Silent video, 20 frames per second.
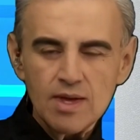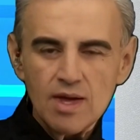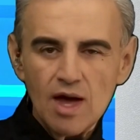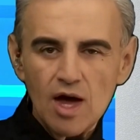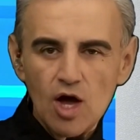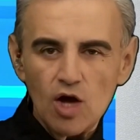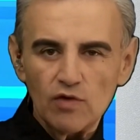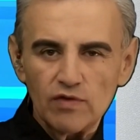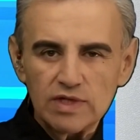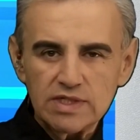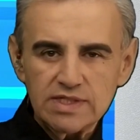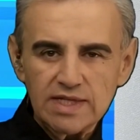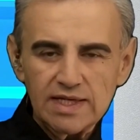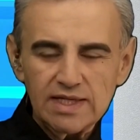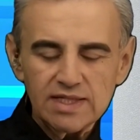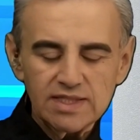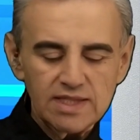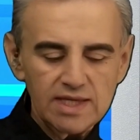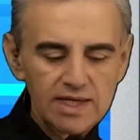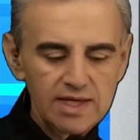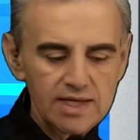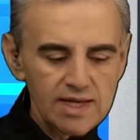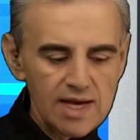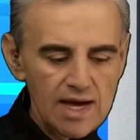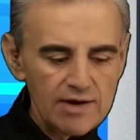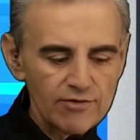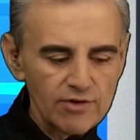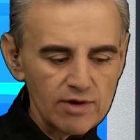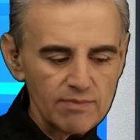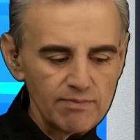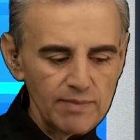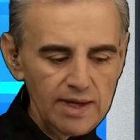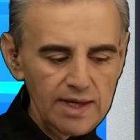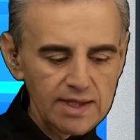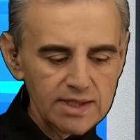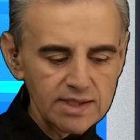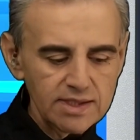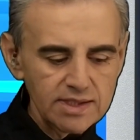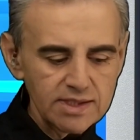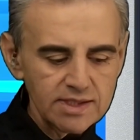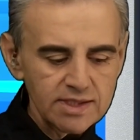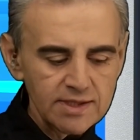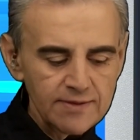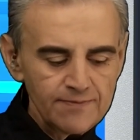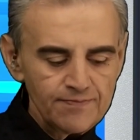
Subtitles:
over 1,600 meters.